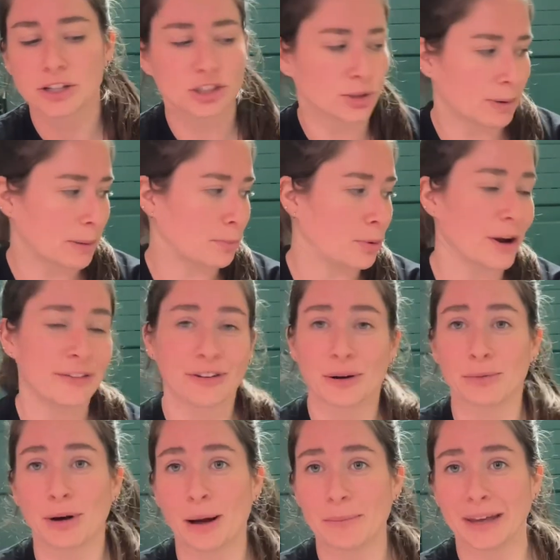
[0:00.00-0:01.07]
So my boyfriend
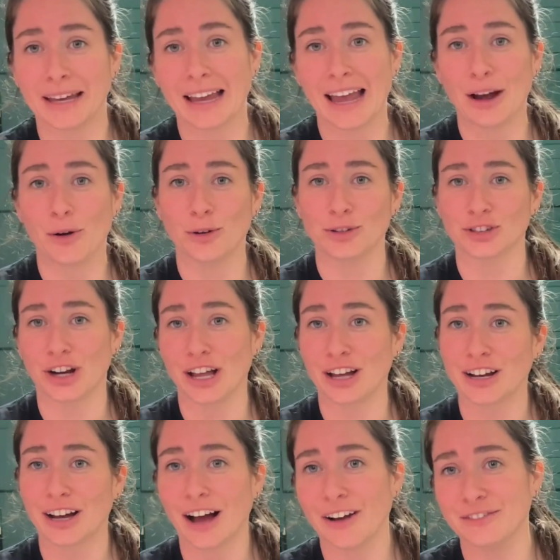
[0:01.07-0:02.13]
brought me a whole
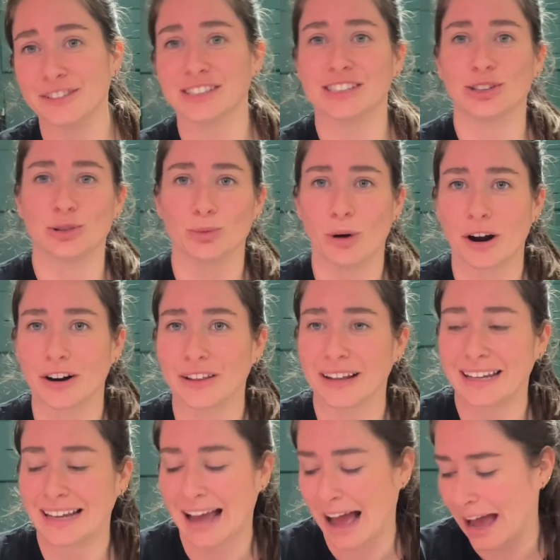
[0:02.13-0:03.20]
jug of distilled water that
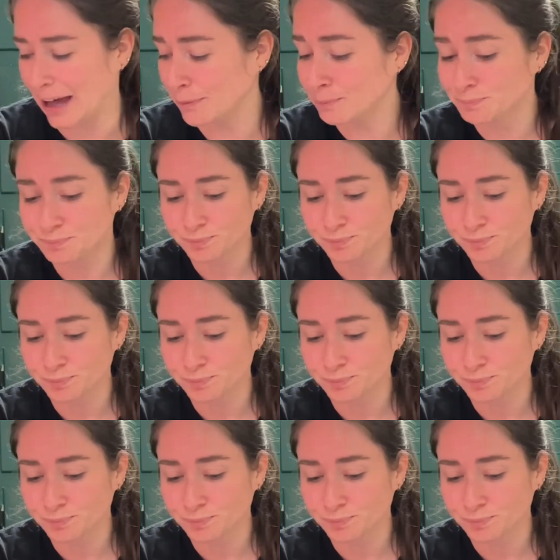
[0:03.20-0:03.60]
he had,